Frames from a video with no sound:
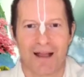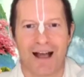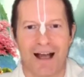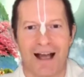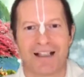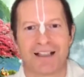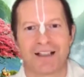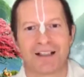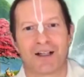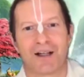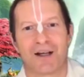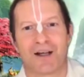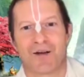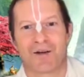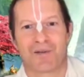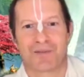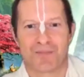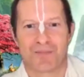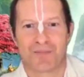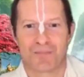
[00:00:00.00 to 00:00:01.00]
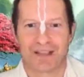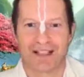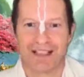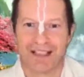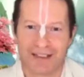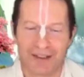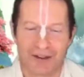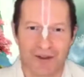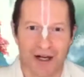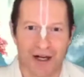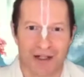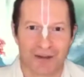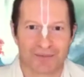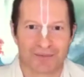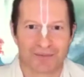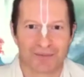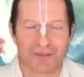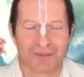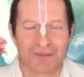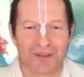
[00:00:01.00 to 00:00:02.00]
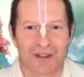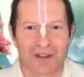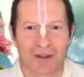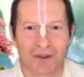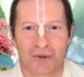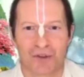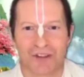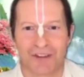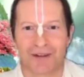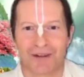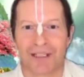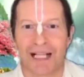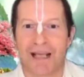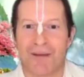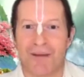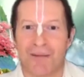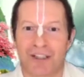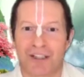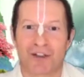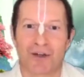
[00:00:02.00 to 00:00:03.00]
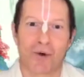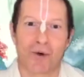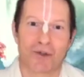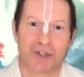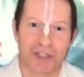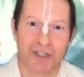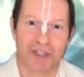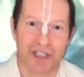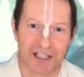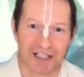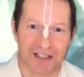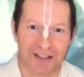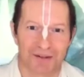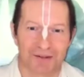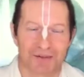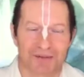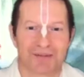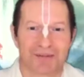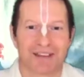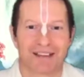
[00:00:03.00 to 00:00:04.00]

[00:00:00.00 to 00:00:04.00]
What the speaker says: And Indra, whose name is Kaushik,